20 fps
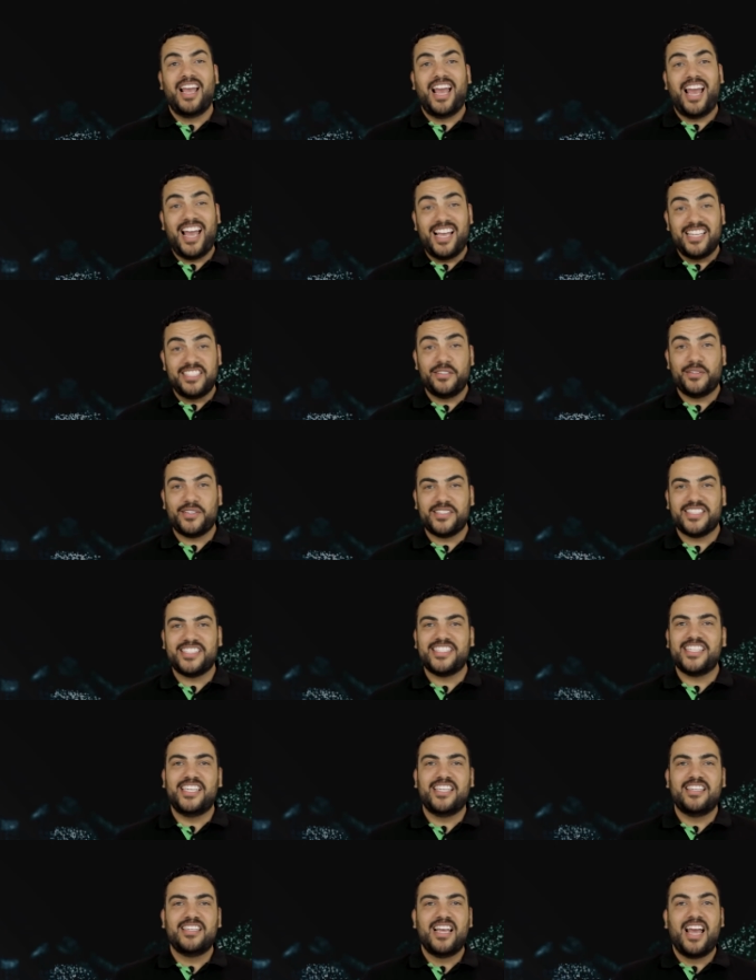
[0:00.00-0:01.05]
As you can
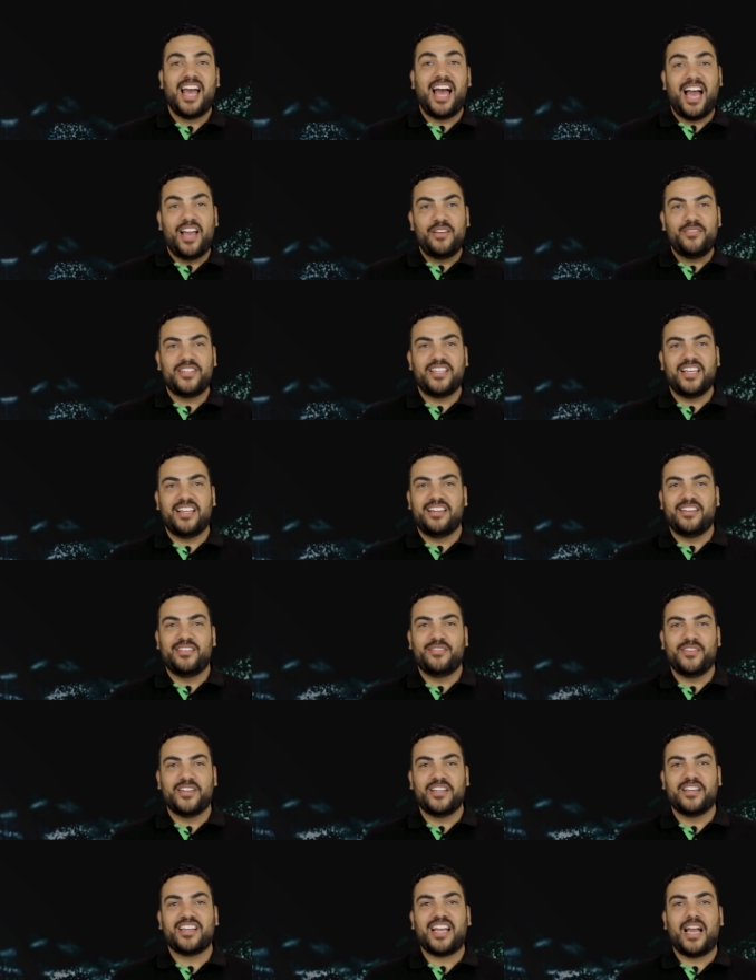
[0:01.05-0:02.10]
see, high-fidelity
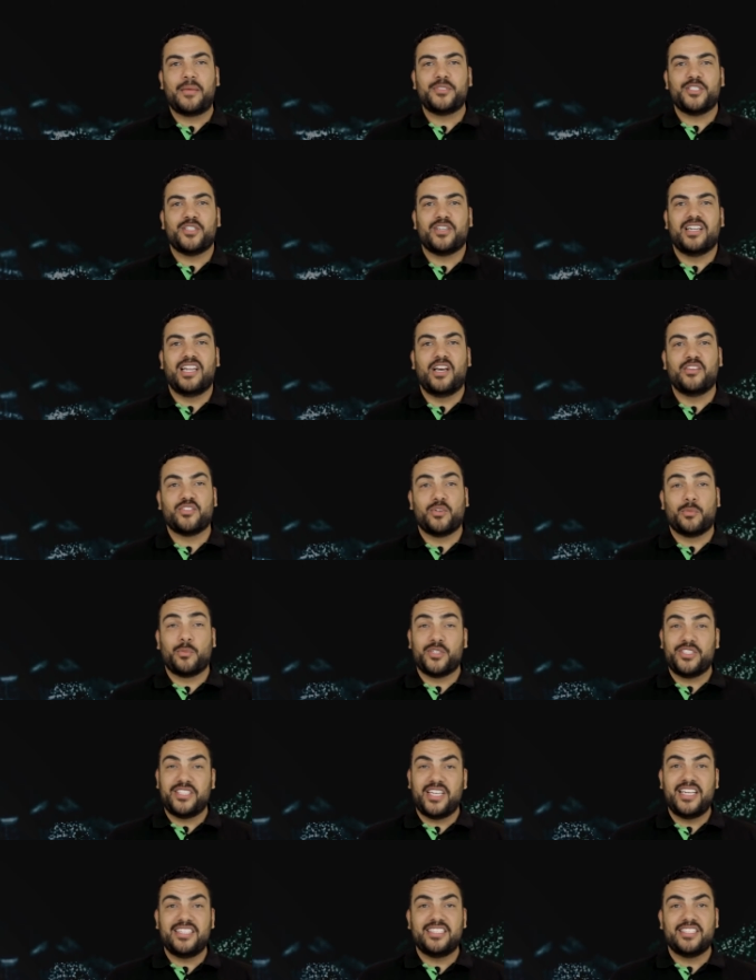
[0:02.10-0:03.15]
finger capture allows for
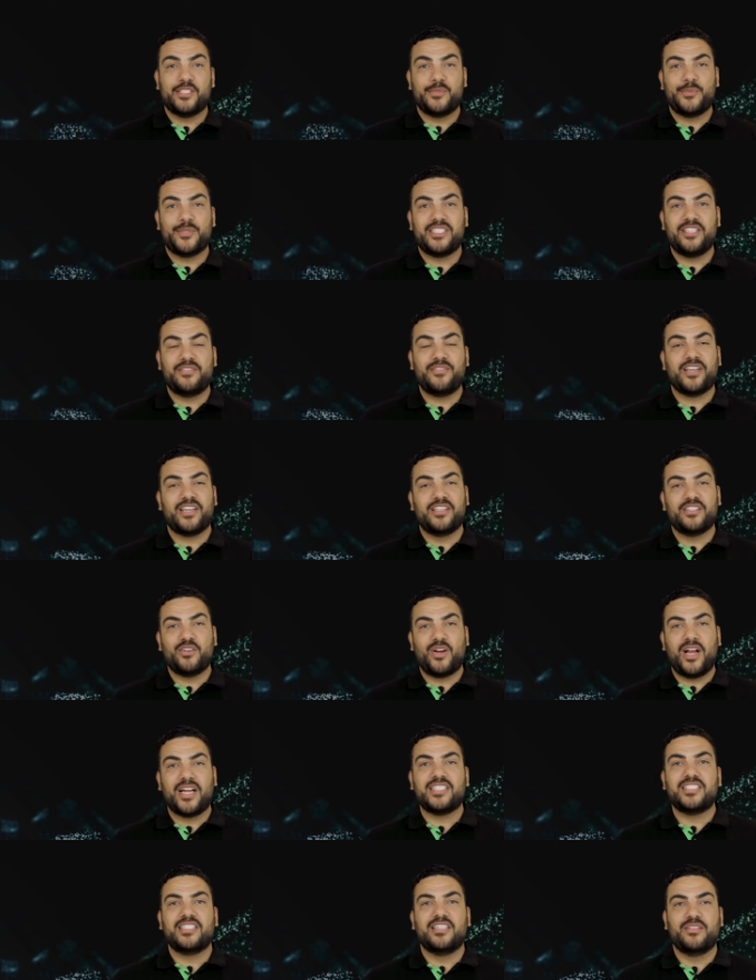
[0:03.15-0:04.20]
precise and specific
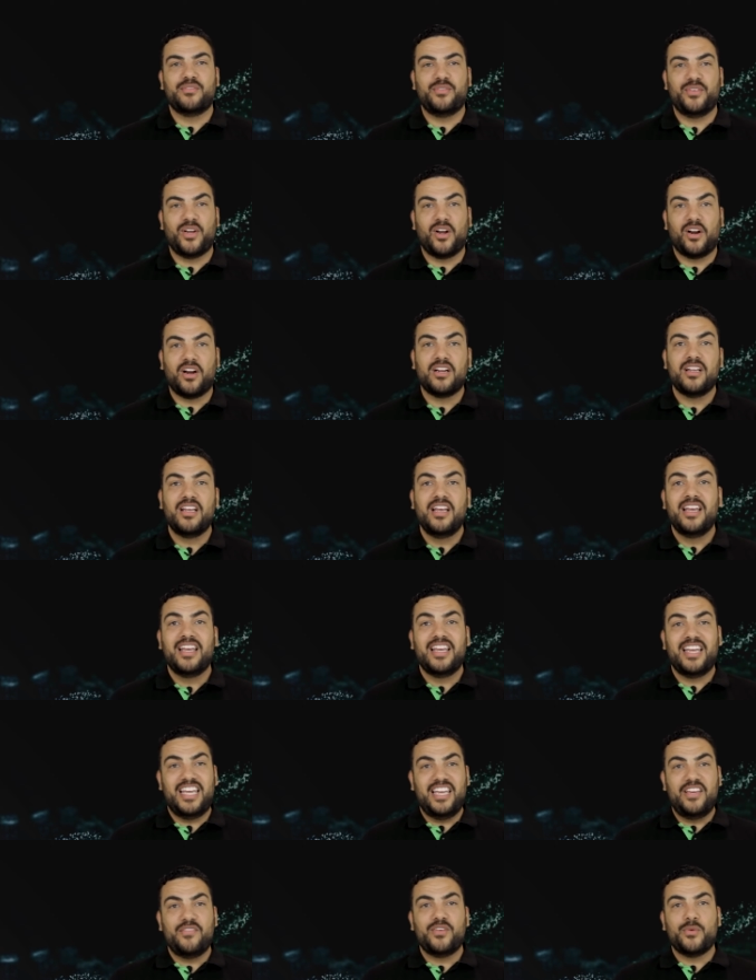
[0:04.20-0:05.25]
interaction in VR,
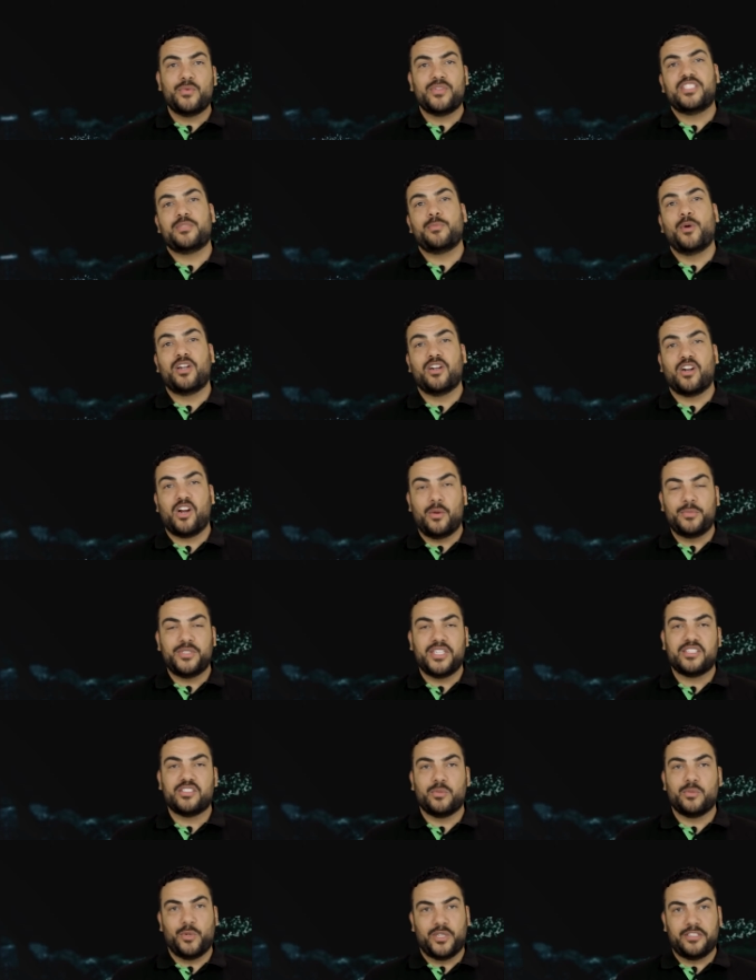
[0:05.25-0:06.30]
even with smaller
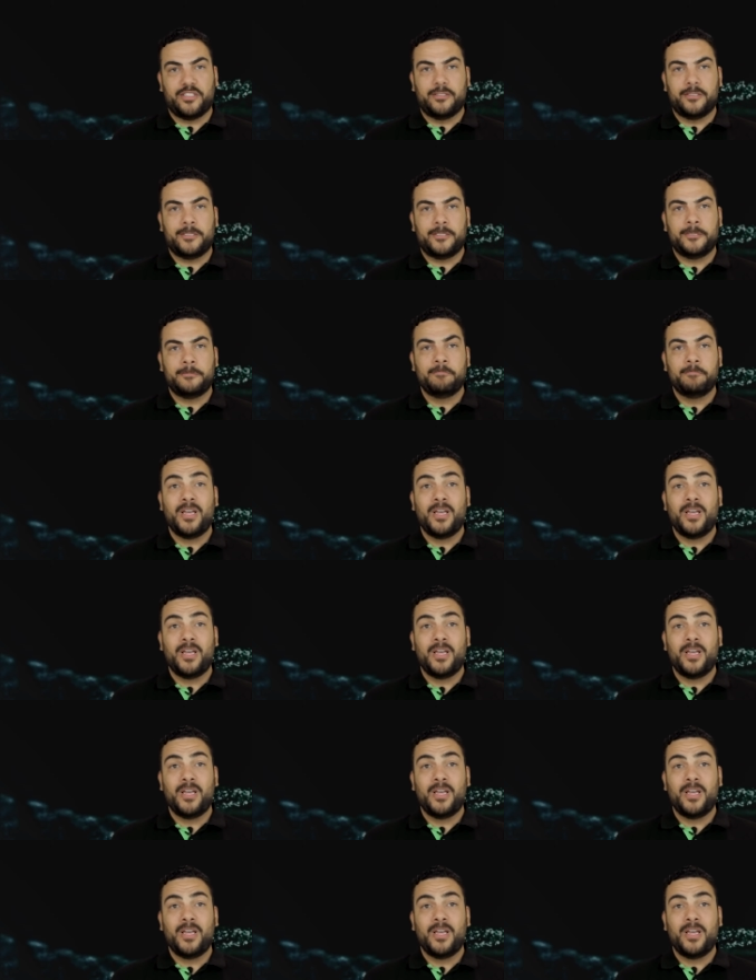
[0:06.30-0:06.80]
objects or buttons.